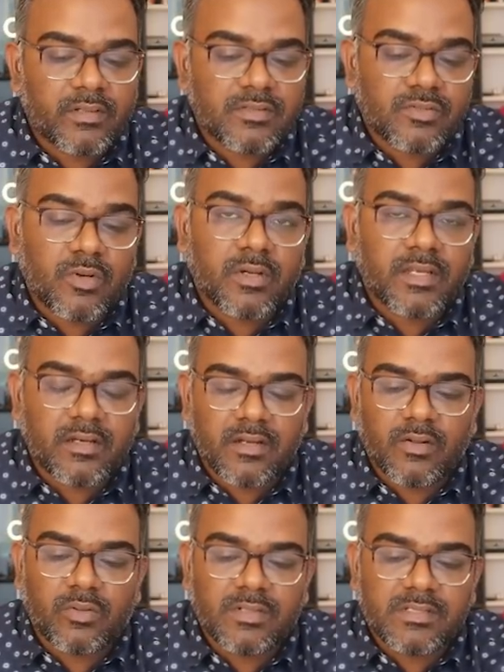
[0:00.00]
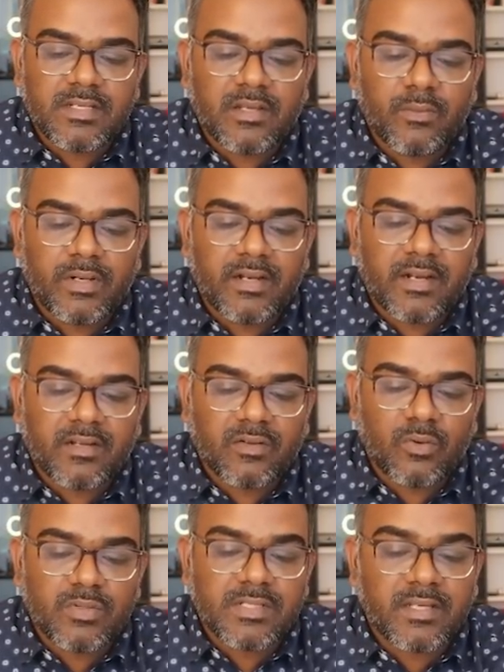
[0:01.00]
stock here on this day when it had a
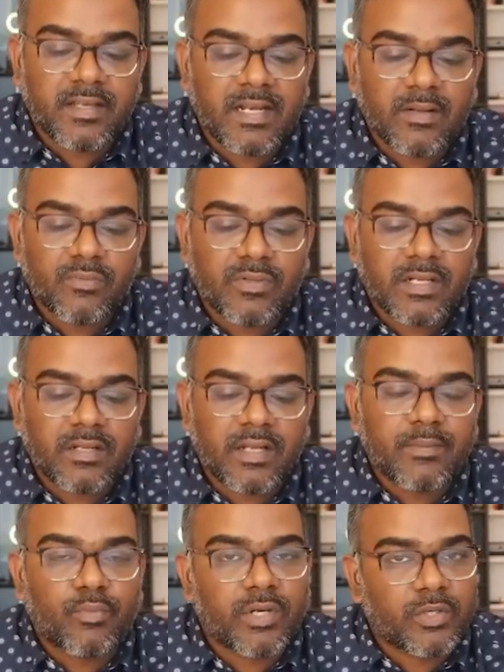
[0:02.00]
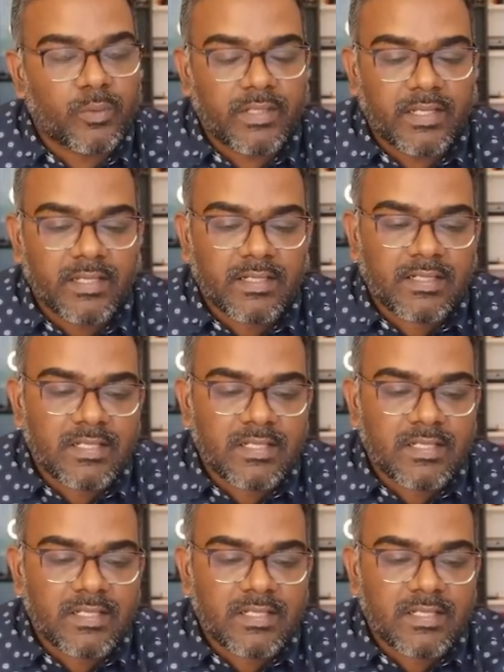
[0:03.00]
closing again above that high point over there.